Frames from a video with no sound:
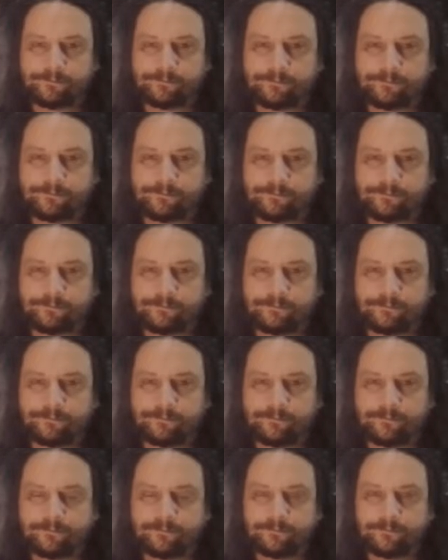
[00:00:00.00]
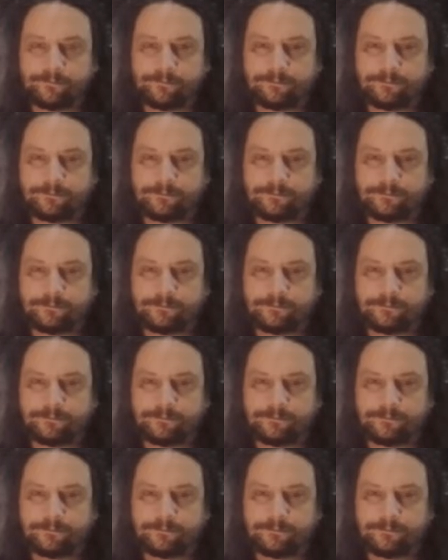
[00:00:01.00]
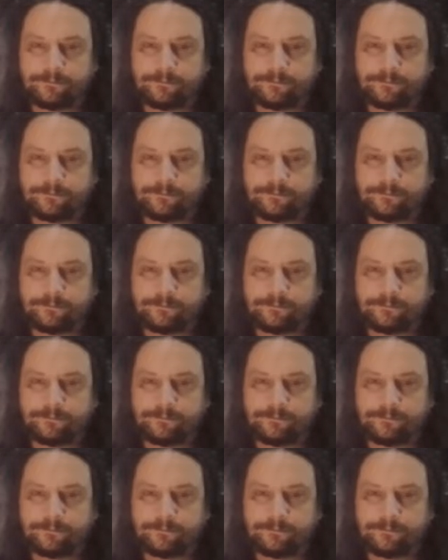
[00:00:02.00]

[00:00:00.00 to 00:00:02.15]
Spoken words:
No words are spoken by the person on screen.